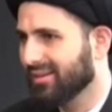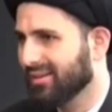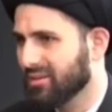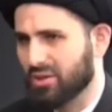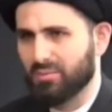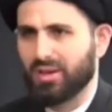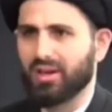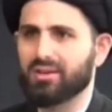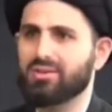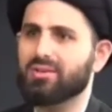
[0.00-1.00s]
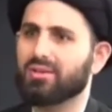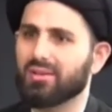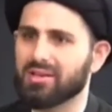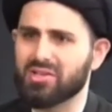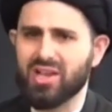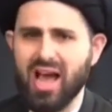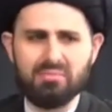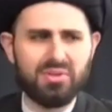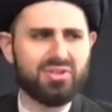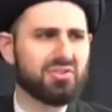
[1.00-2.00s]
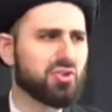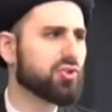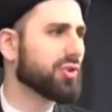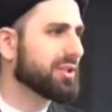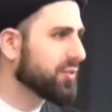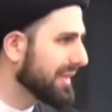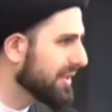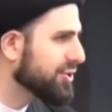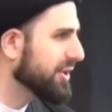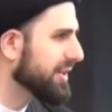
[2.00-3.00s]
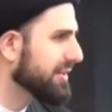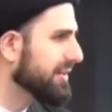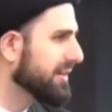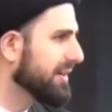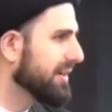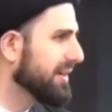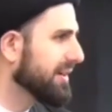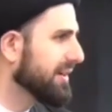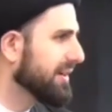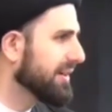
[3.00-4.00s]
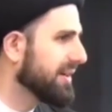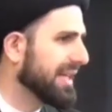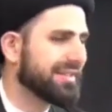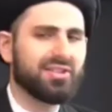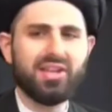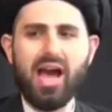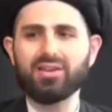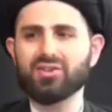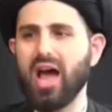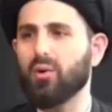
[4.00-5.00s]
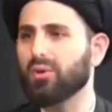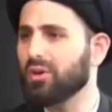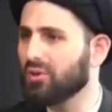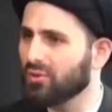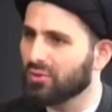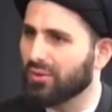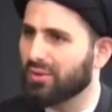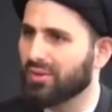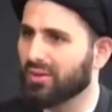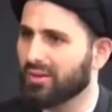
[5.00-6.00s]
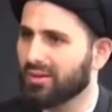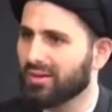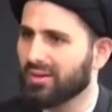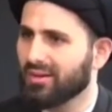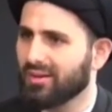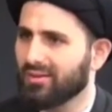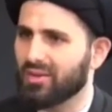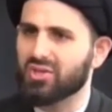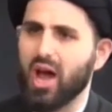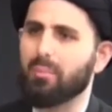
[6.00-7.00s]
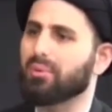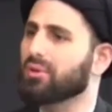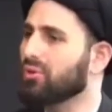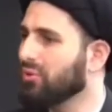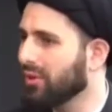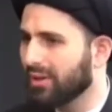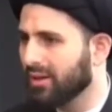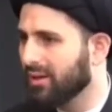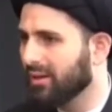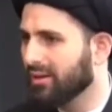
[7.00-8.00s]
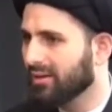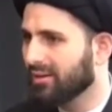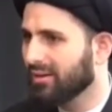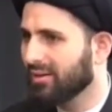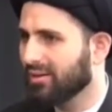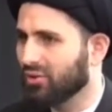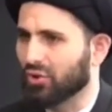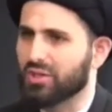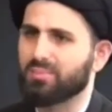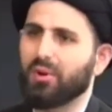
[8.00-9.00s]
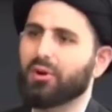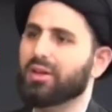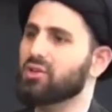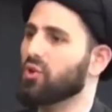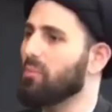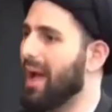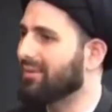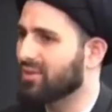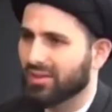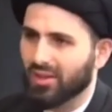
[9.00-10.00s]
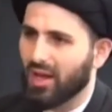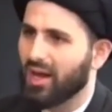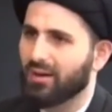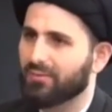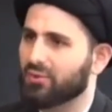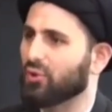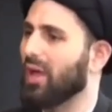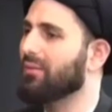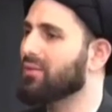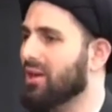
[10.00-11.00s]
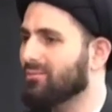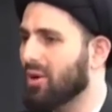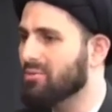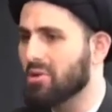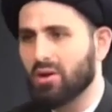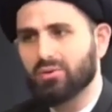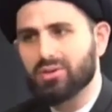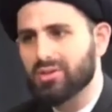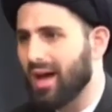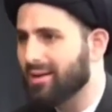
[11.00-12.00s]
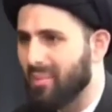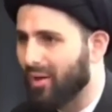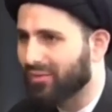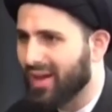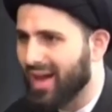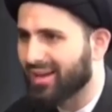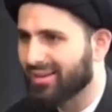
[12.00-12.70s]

Is it because Islam is the strict religion? It denies our youth this opportunity to experience romantic love, to love someone? No, it's not about that.